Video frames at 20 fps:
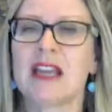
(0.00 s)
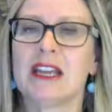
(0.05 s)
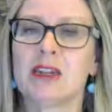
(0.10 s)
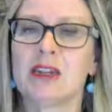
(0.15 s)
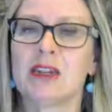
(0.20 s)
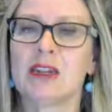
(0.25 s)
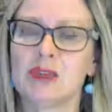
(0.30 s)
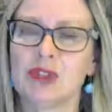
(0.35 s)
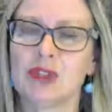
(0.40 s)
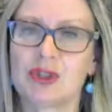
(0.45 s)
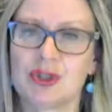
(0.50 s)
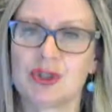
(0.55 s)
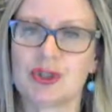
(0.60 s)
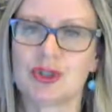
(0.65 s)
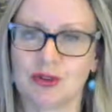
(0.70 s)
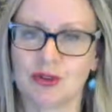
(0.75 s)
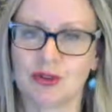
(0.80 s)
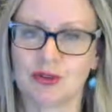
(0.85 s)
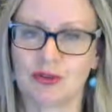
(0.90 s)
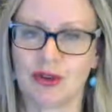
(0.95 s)
in order
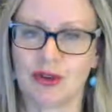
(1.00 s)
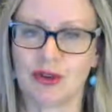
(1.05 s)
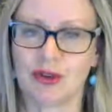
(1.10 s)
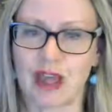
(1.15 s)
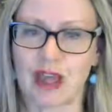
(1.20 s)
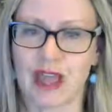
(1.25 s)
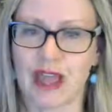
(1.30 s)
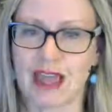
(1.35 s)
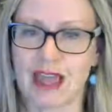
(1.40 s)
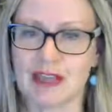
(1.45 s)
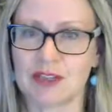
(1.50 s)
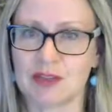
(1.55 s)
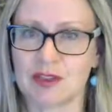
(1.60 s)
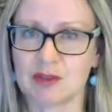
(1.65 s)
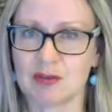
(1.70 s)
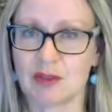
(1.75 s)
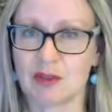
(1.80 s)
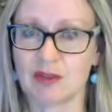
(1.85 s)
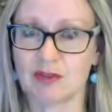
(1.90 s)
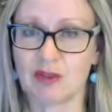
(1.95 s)
to try
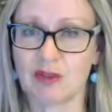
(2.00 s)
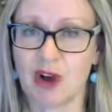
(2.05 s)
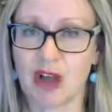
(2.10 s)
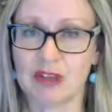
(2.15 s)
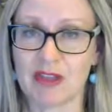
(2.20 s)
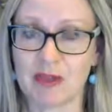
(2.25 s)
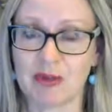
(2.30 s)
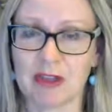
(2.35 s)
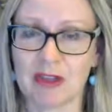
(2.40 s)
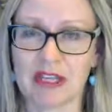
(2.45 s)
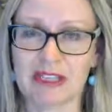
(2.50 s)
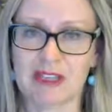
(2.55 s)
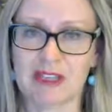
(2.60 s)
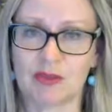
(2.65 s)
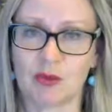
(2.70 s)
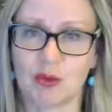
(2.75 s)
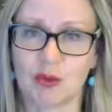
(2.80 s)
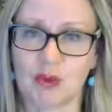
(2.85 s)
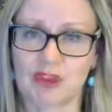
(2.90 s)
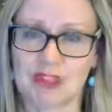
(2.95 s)
and provide the
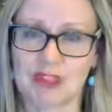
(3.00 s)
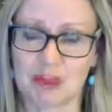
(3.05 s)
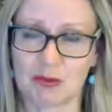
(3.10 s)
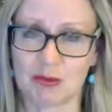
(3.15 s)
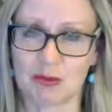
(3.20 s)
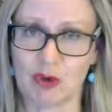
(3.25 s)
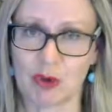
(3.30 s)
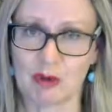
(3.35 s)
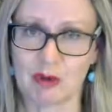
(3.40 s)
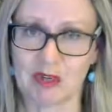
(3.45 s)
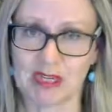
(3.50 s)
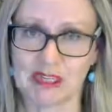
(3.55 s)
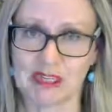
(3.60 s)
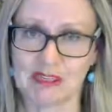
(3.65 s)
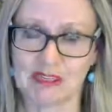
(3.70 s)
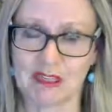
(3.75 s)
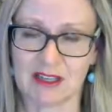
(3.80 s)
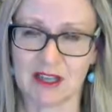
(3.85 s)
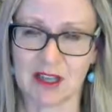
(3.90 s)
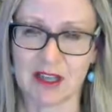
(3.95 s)
plaintiff with some
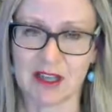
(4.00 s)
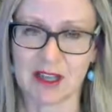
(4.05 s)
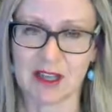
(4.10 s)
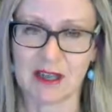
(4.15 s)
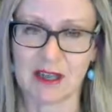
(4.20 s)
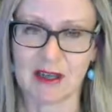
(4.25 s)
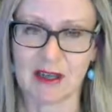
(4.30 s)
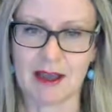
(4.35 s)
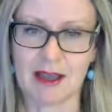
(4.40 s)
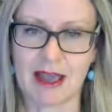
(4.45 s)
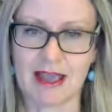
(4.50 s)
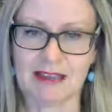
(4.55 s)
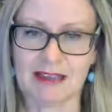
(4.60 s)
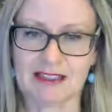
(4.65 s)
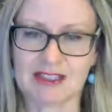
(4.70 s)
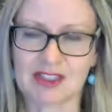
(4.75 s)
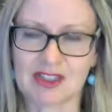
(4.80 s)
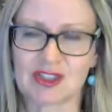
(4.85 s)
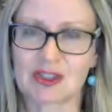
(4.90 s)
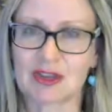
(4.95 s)
remedies
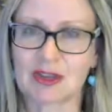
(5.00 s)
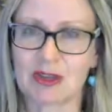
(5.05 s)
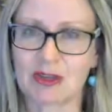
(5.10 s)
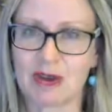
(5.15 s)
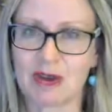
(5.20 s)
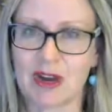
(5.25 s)
and skirt